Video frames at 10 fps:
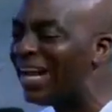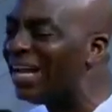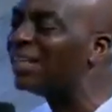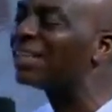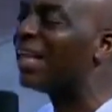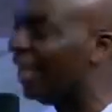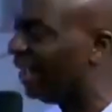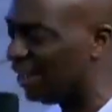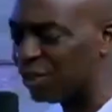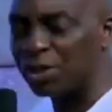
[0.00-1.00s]
change
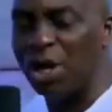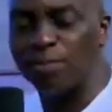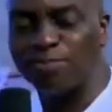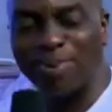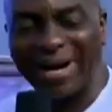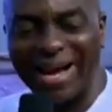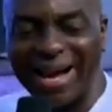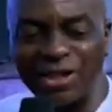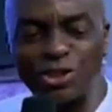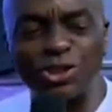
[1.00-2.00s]
things,
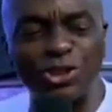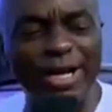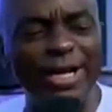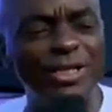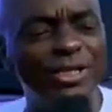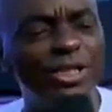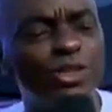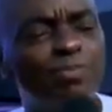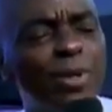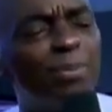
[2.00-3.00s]
prayer
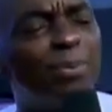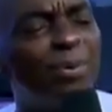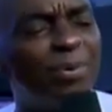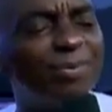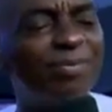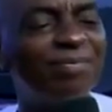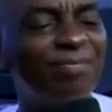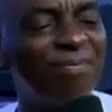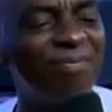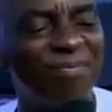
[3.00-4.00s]
changes people.
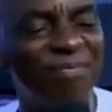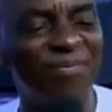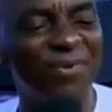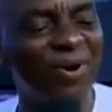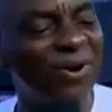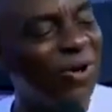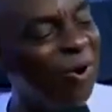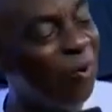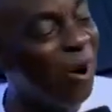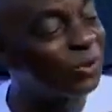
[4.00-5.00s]
You
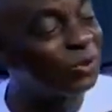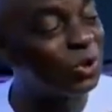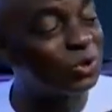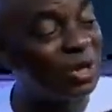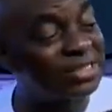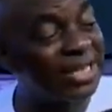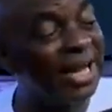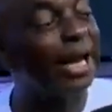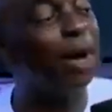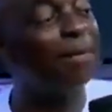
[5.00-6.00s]
want to
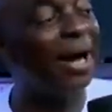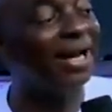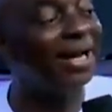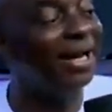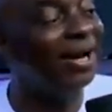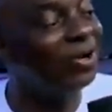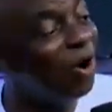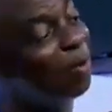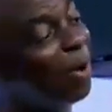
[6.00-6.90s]
sustain impact. You